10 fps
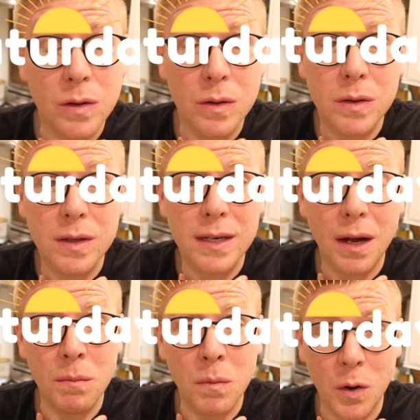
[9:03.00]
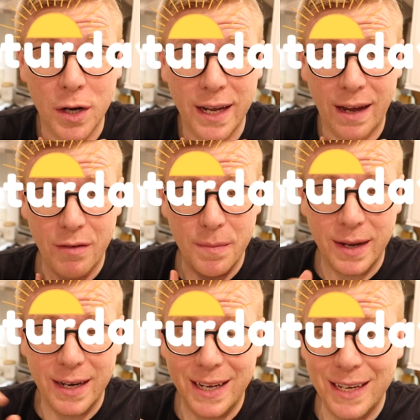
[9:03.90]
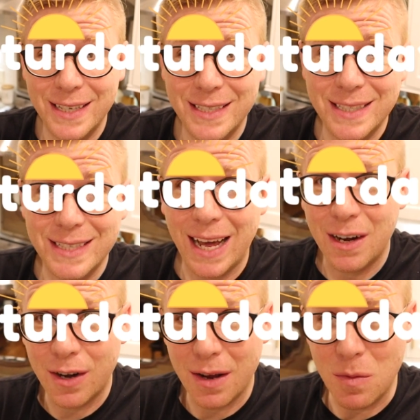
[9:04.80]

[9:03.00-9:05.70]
Good morning, everybody. It is Saturday